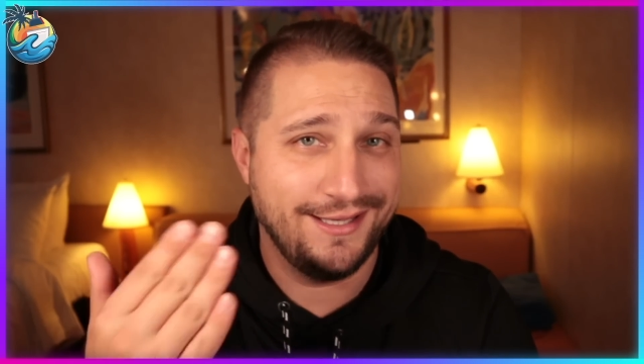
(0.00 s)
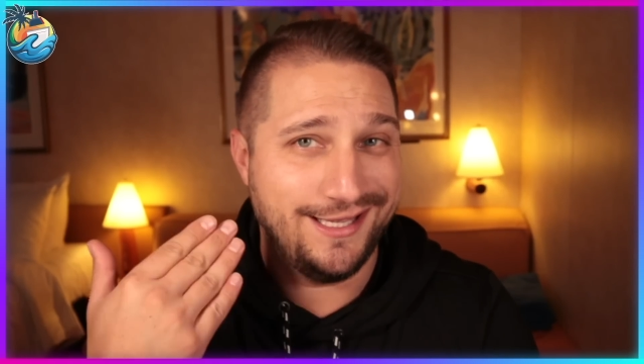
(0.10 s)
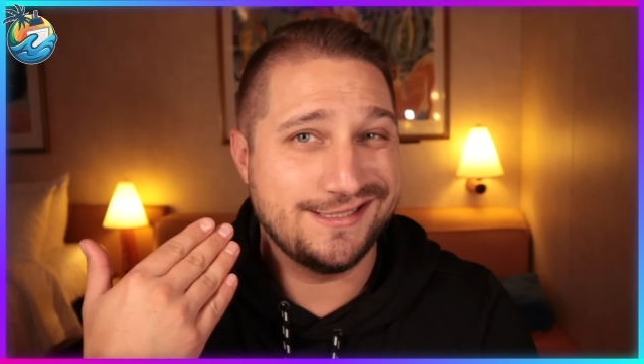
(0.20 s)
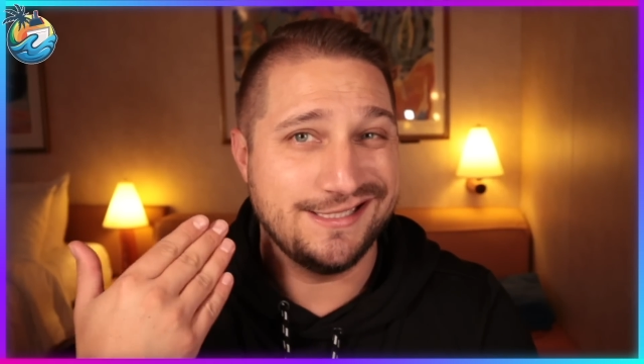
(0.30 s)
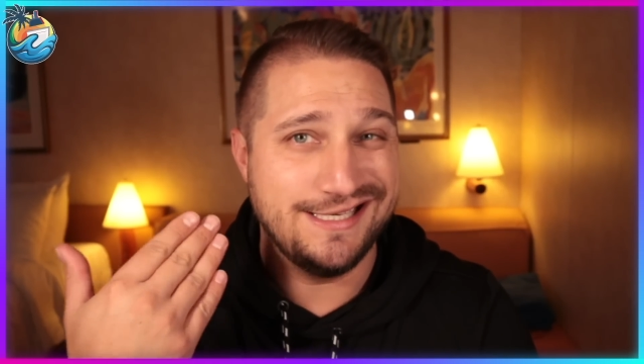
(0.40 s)

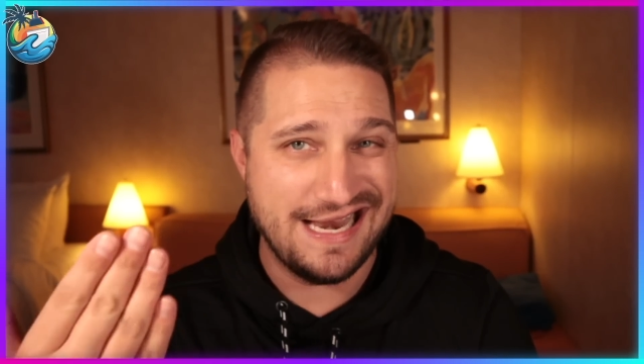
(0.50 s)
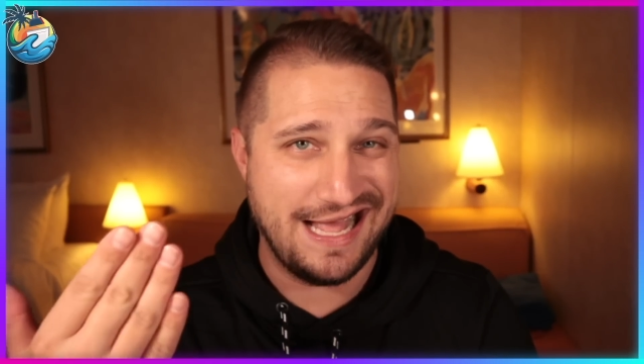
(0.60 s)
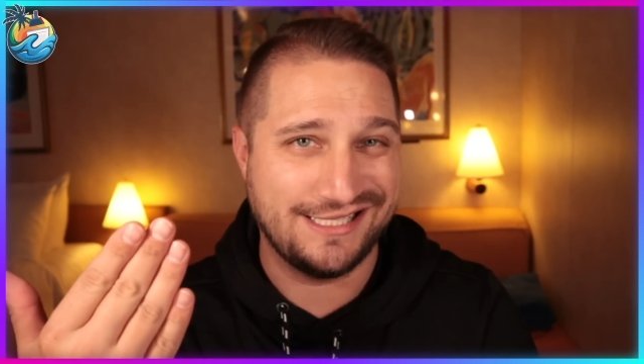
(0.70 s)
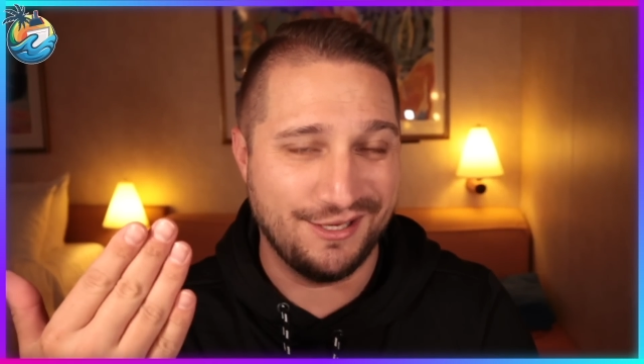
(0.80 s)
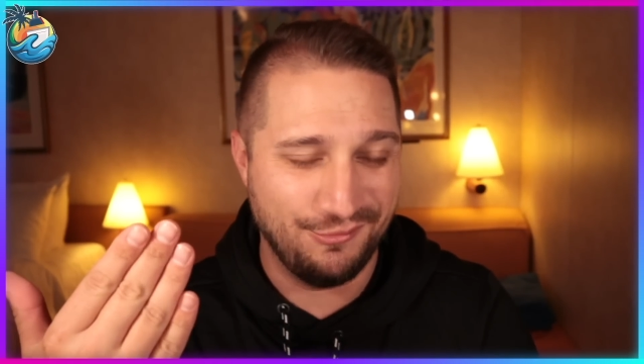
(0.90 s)
it's
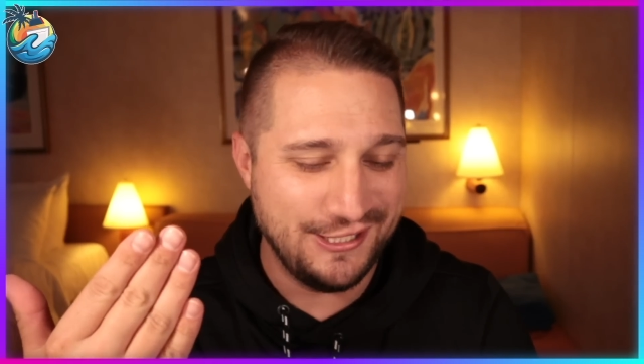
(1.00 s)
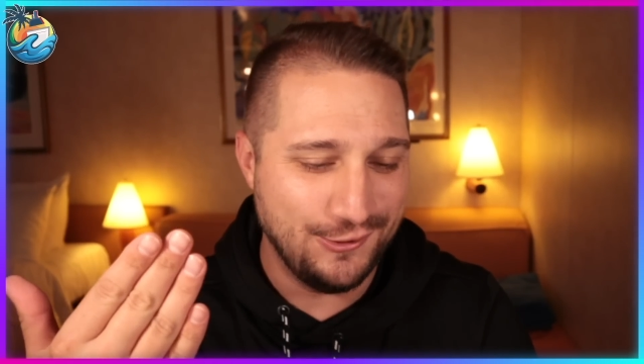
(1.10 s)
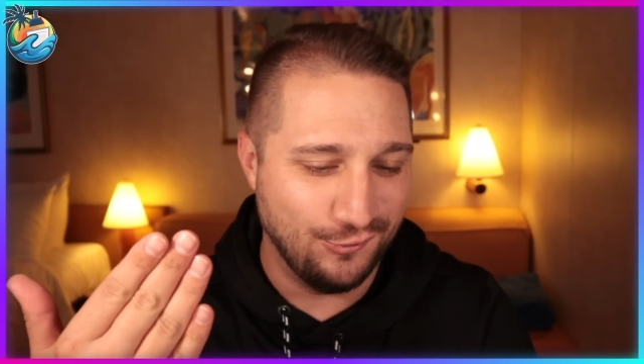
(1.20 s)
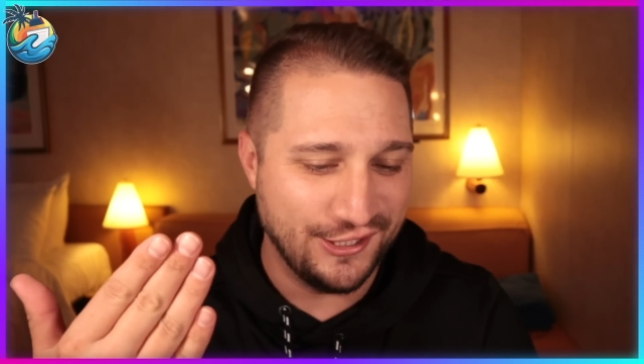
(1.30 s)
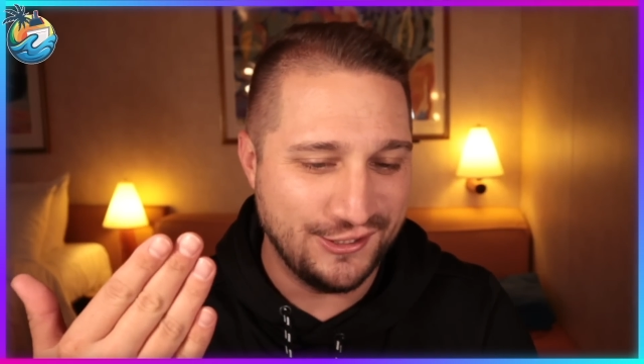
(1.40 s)
not something you
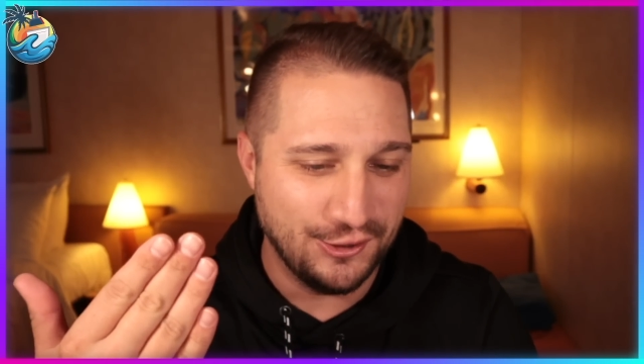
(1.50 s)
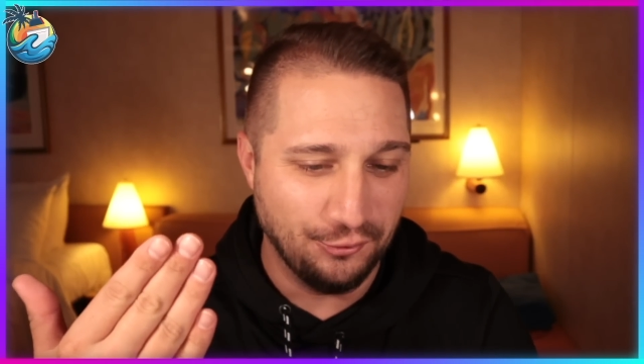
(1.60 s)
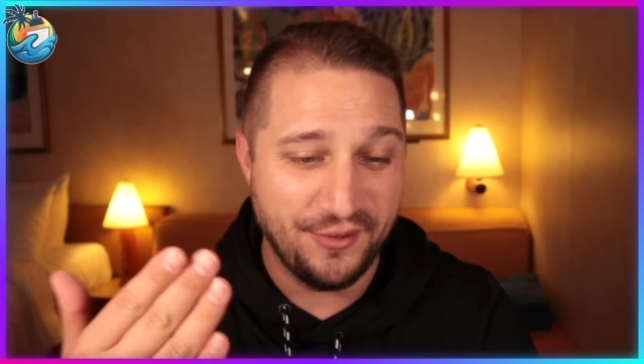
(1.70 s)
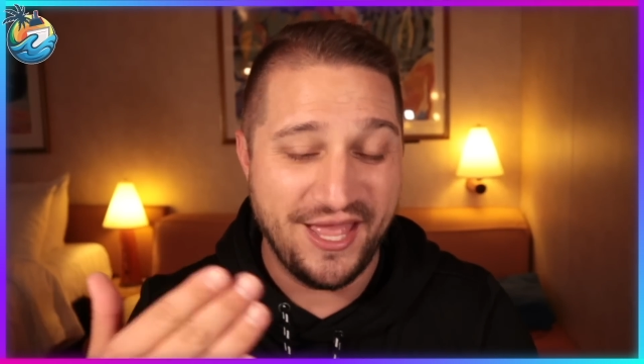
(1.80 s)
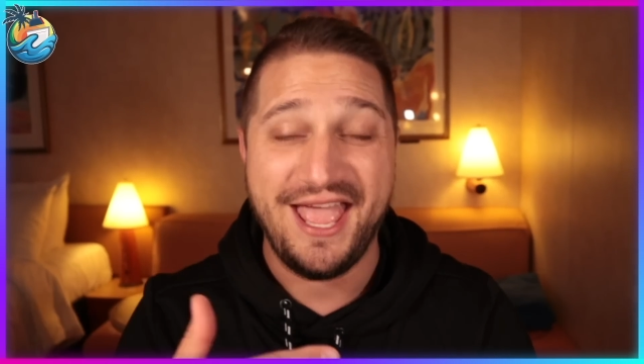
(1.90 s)
want to do,
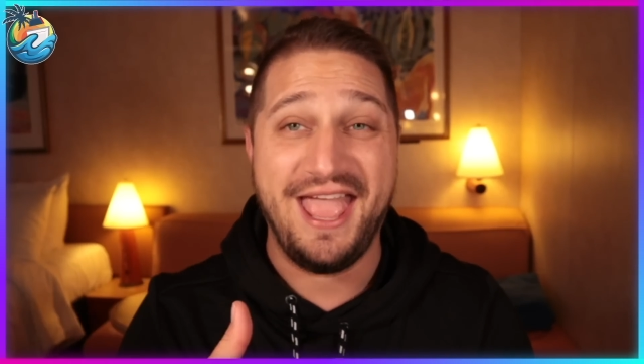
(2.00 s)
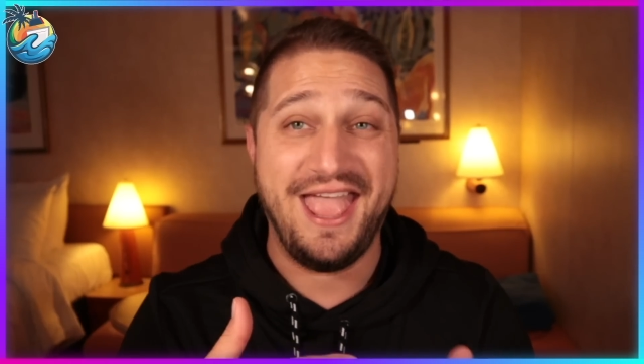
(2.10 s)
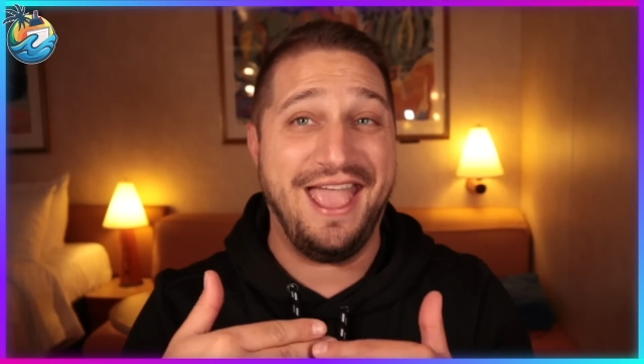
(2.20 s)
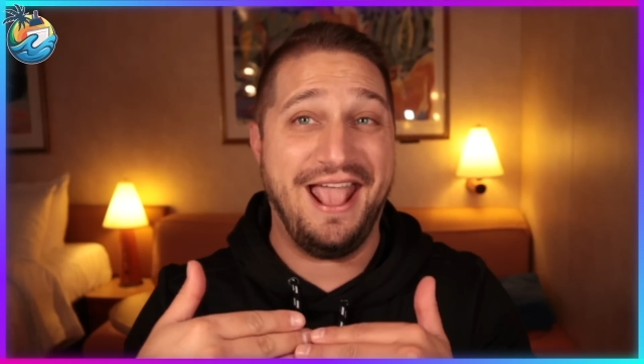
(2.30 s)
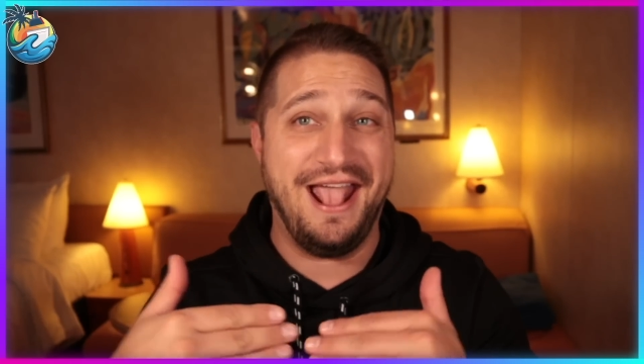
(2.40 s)

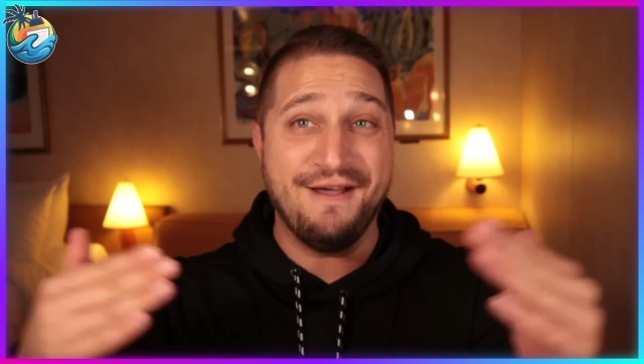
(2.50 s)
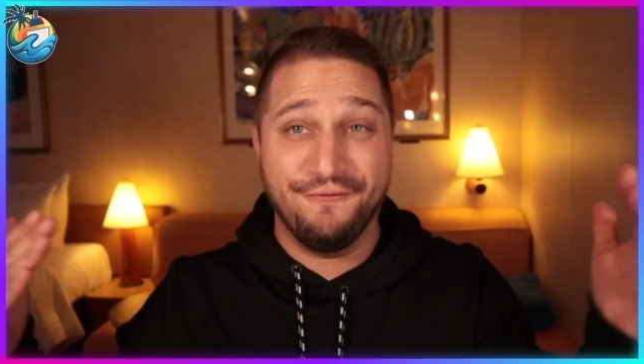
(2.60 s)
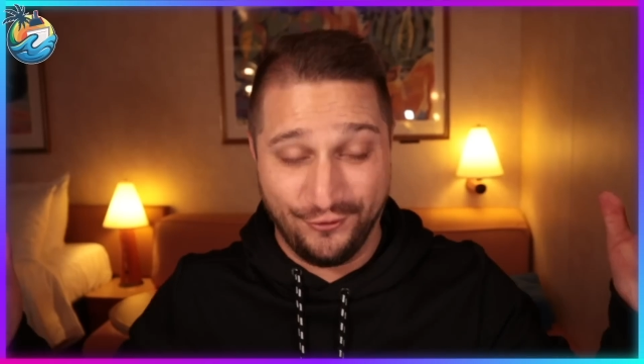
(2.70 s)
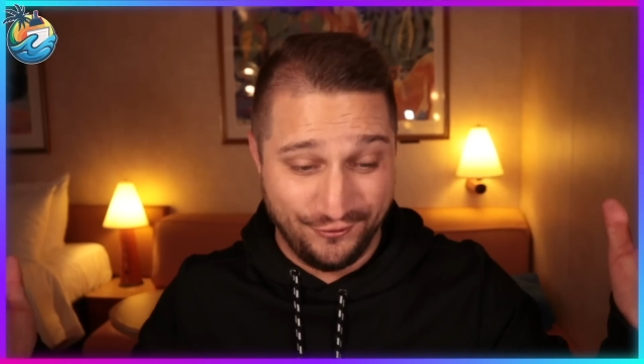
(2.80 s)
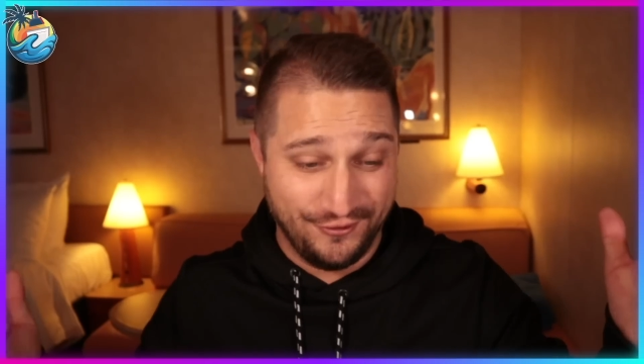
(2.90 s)

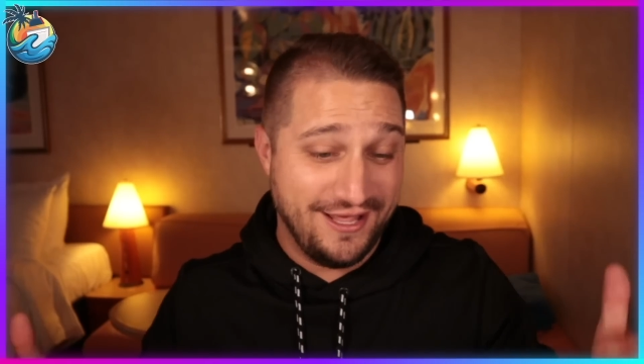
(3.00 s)
ever.